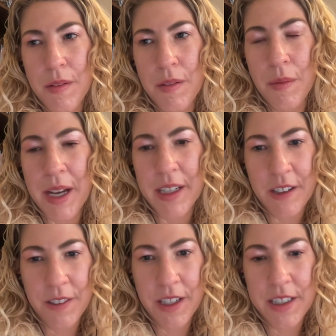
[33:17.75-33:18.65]

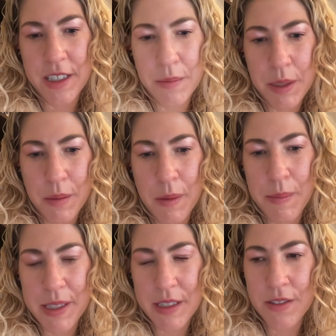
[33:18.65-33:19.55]
romantic relationships, it could be
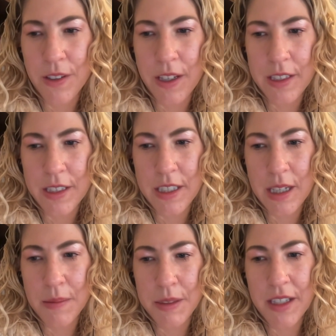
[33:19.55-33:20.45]
business
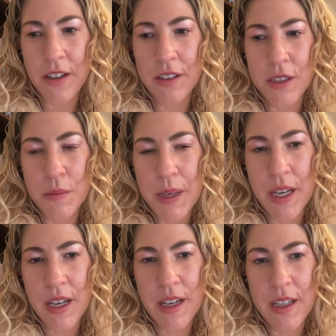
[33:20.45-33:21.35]
relationships, it could also
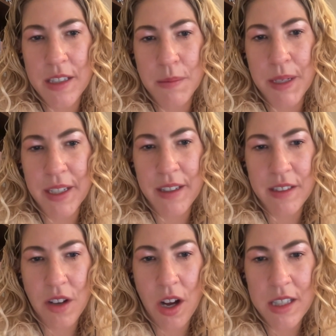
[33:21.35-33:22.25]
be just being
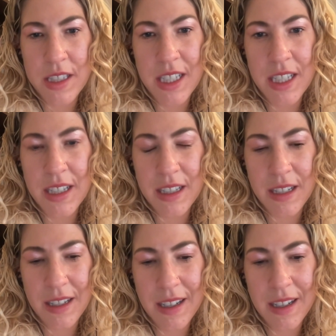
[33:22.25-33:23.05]
exhausted,